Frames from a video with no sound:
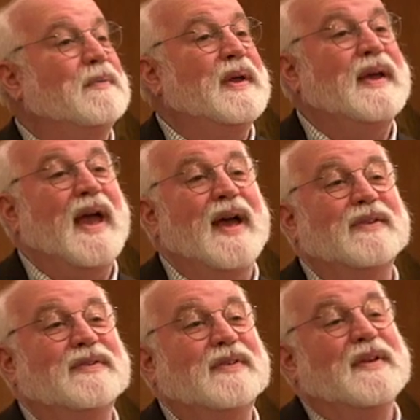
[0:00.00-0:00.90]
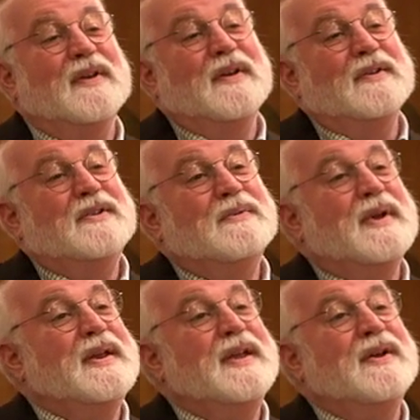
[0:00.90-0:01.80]
being asked to
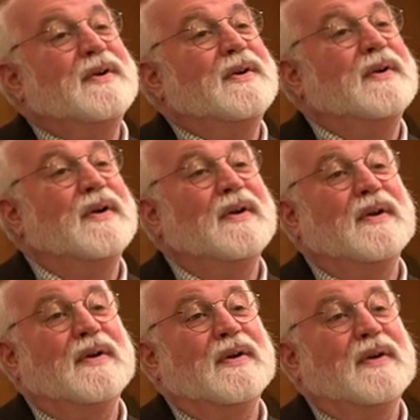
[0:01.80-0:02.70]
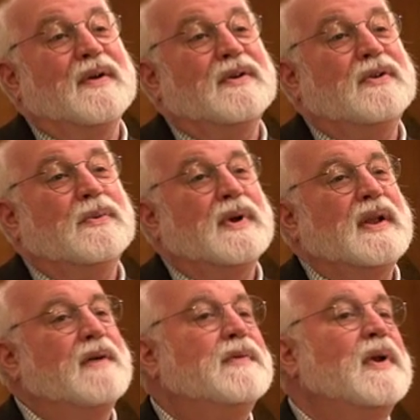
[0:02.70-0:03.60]
adhere to a
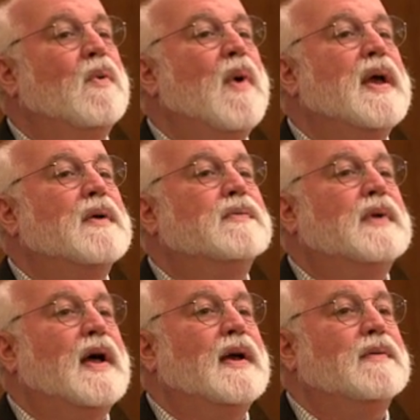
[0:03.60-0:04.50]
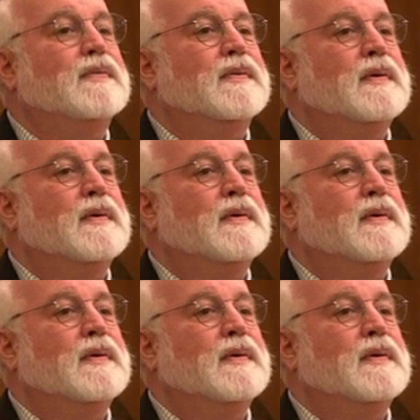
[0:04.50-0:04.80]
loving way of life.